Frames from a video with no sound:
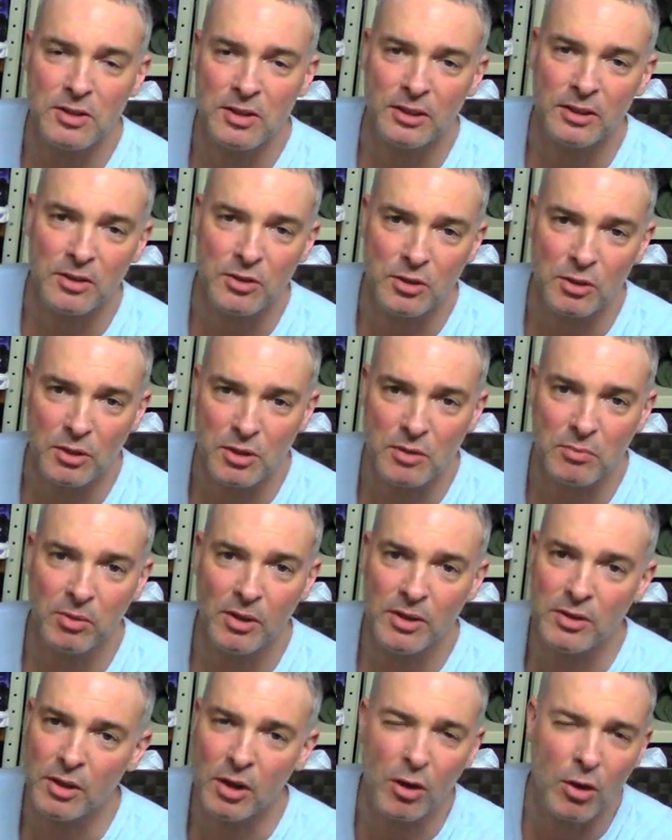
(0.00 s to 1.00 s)
and a storage
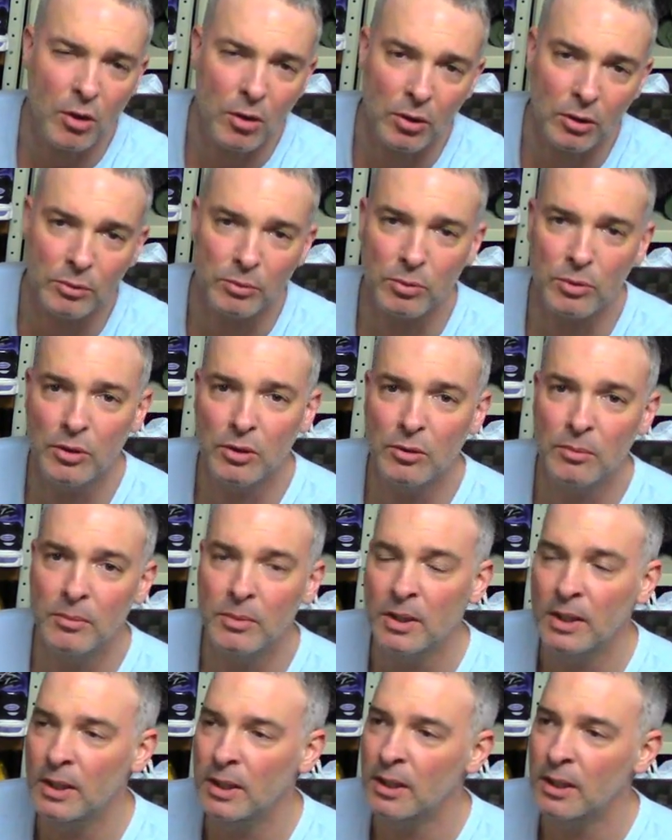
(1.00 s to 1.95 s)
place, a cold room,